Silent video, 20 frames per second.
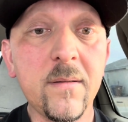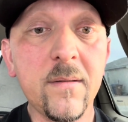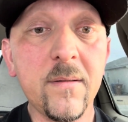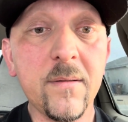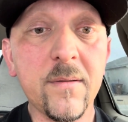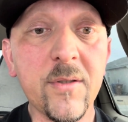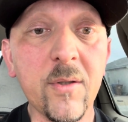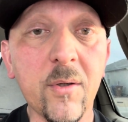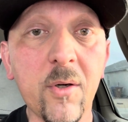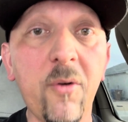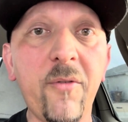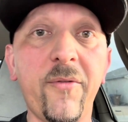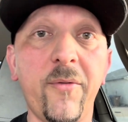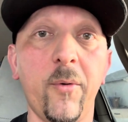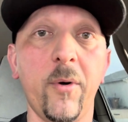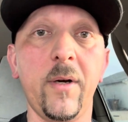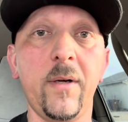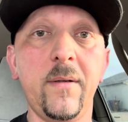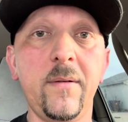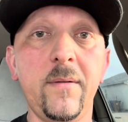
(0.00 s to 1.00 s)
So go
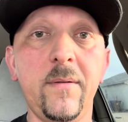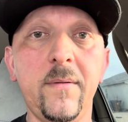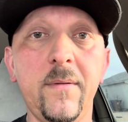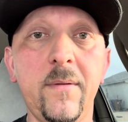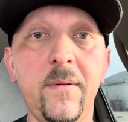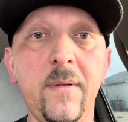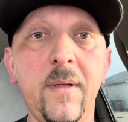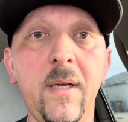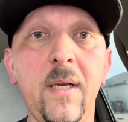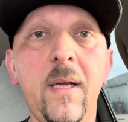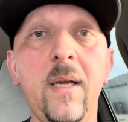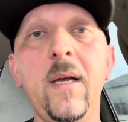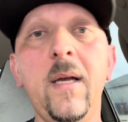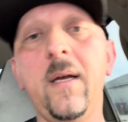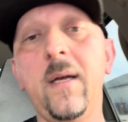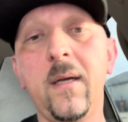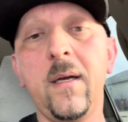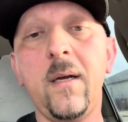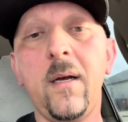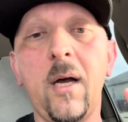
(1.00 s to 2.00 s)
for it.
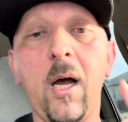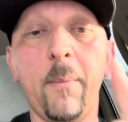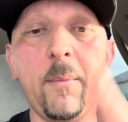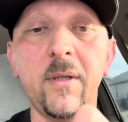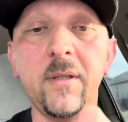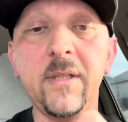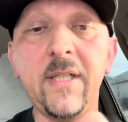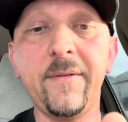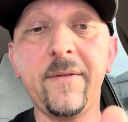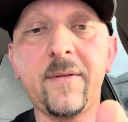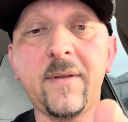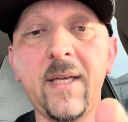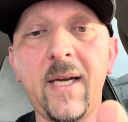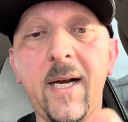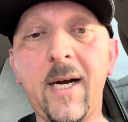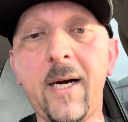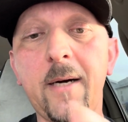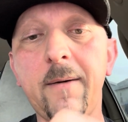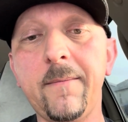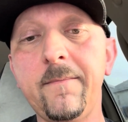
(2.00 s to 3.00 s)
I'm going to leave it
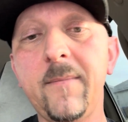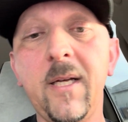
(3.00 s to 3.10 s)
there.